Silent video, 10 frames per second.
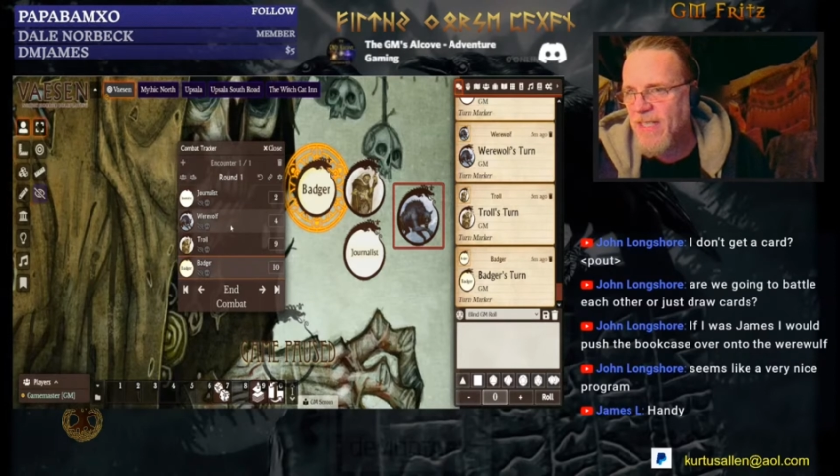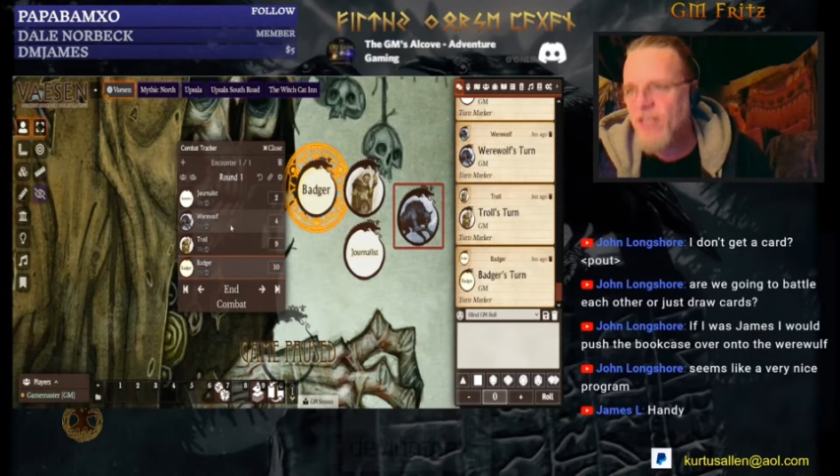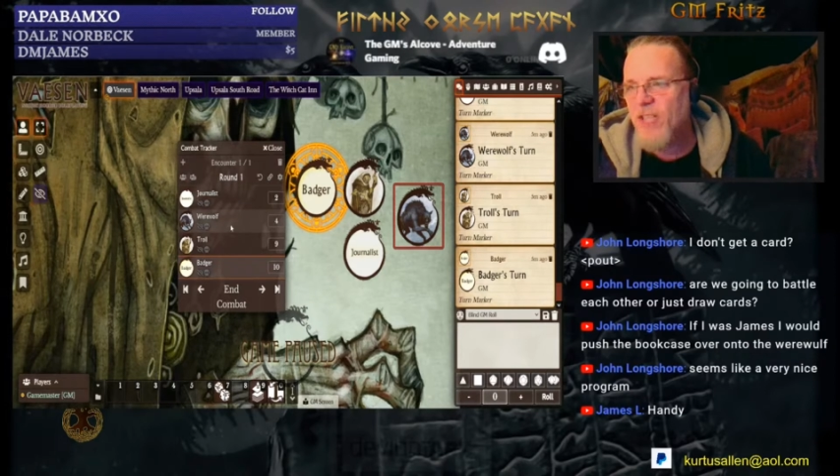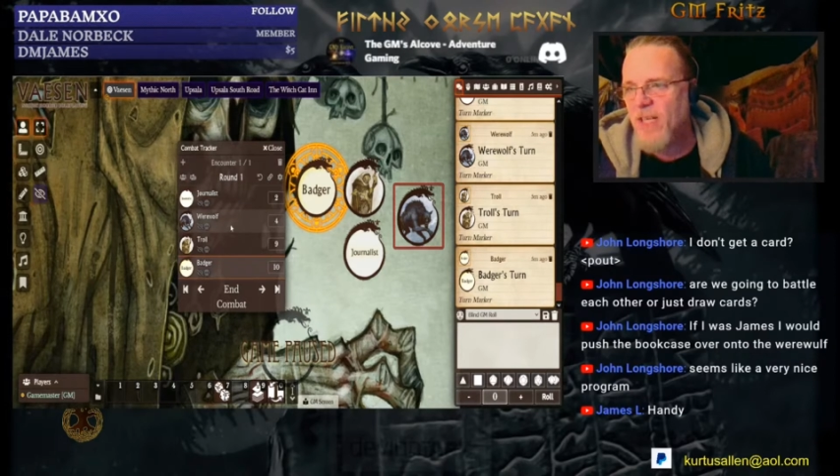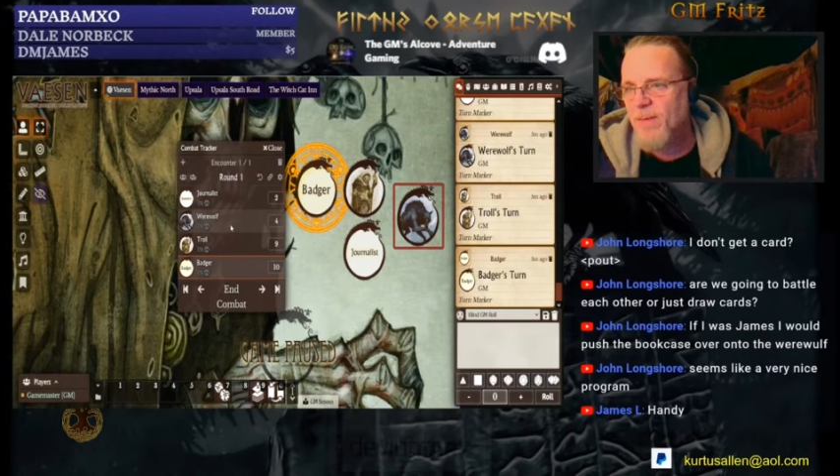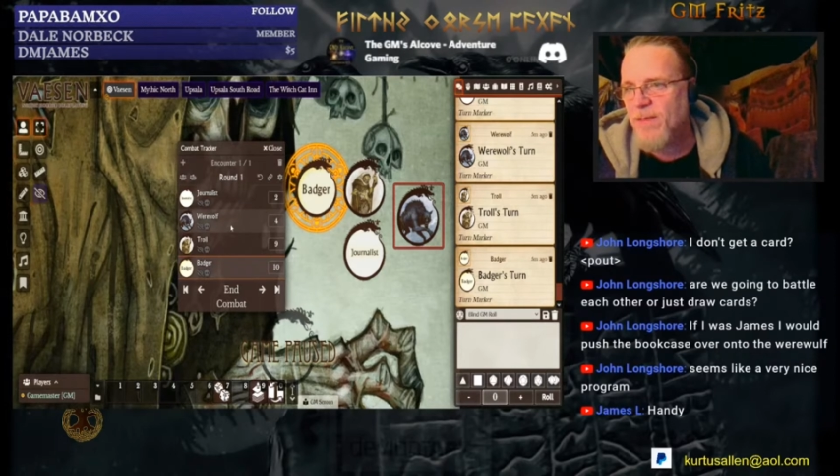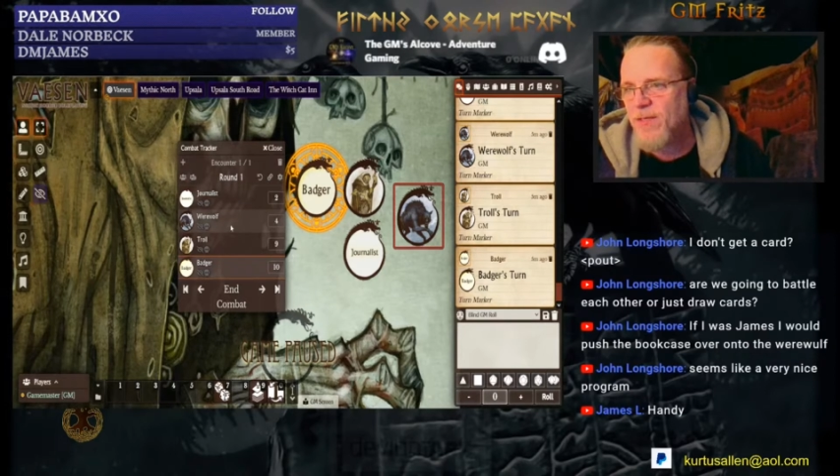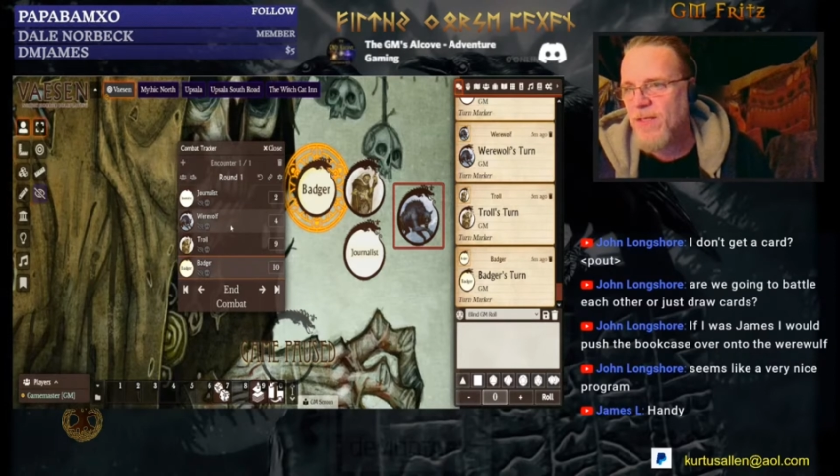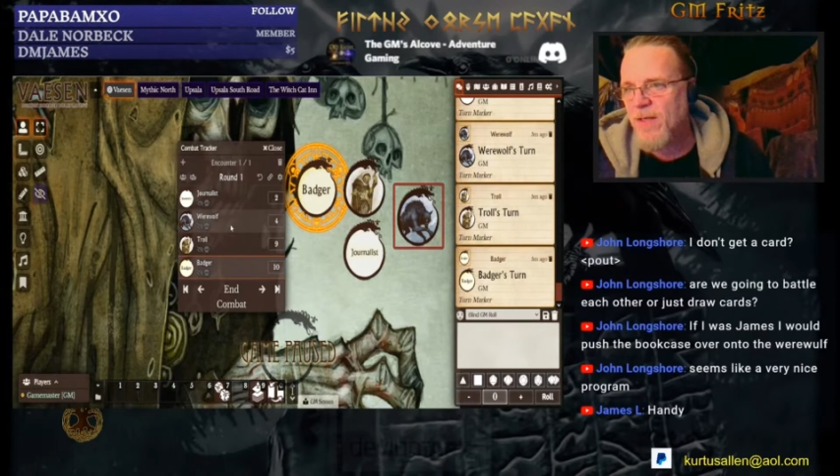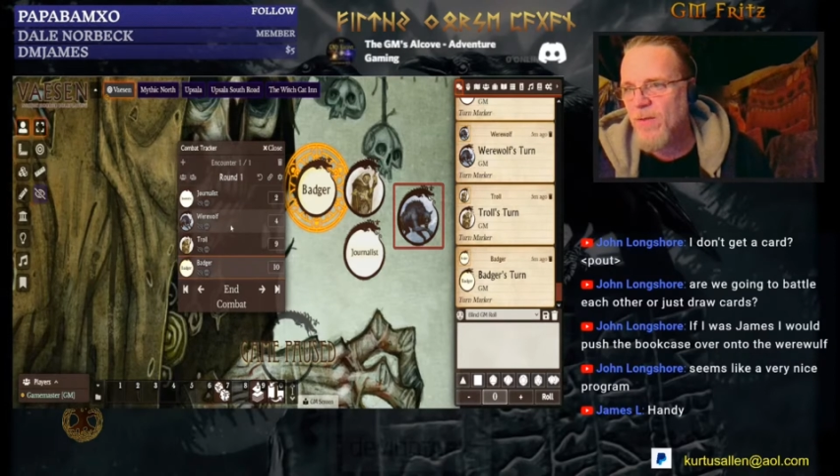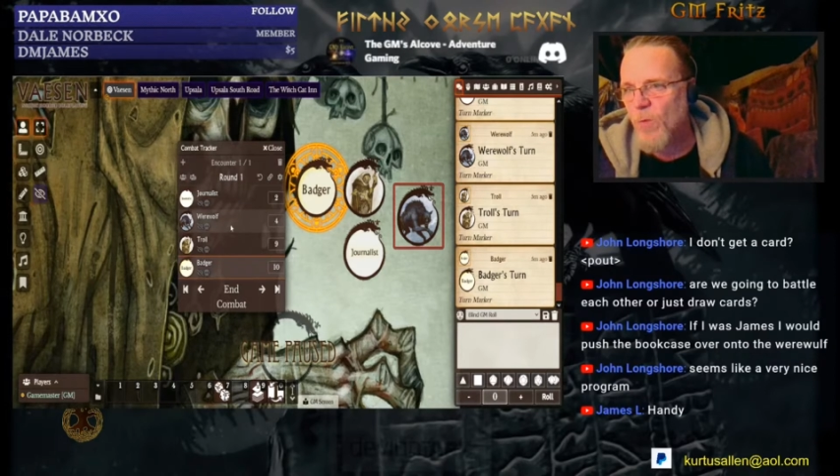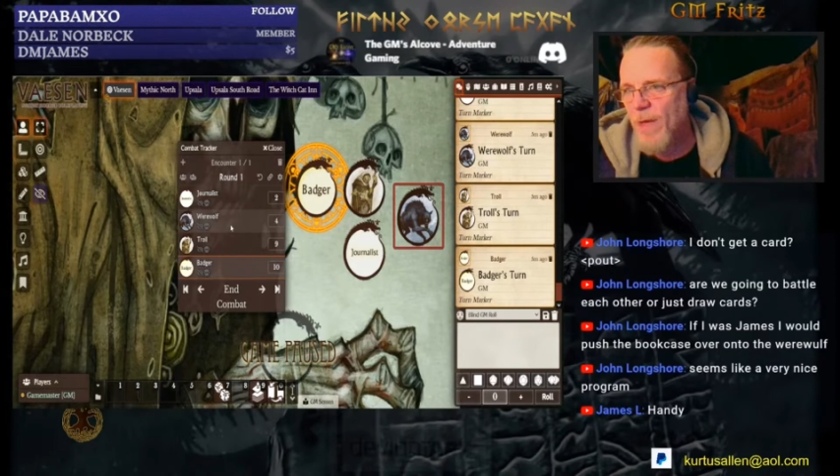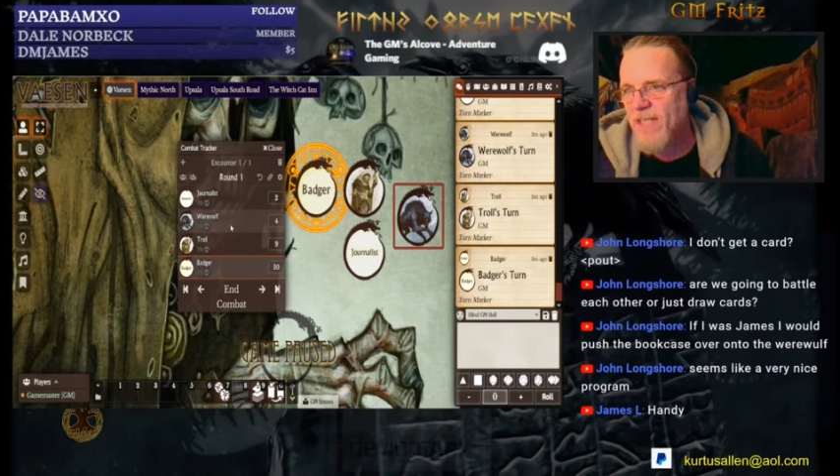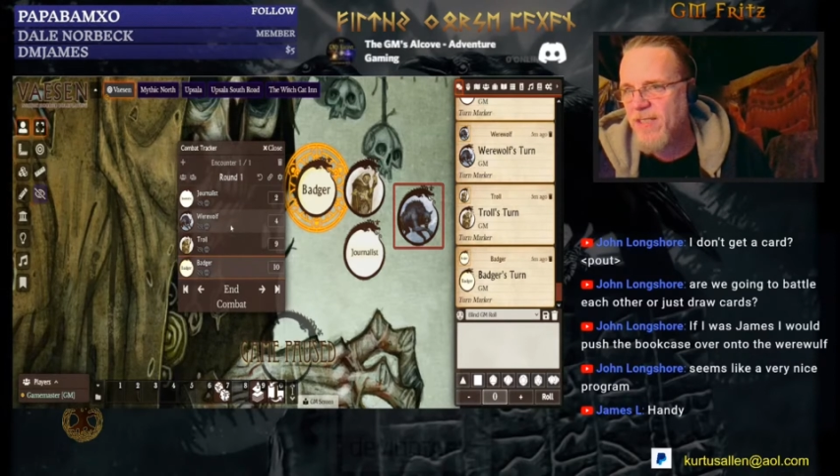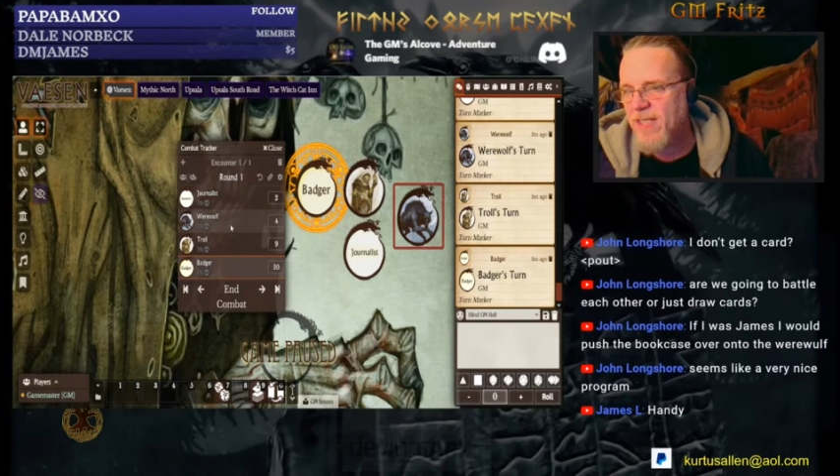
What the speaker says: James wastes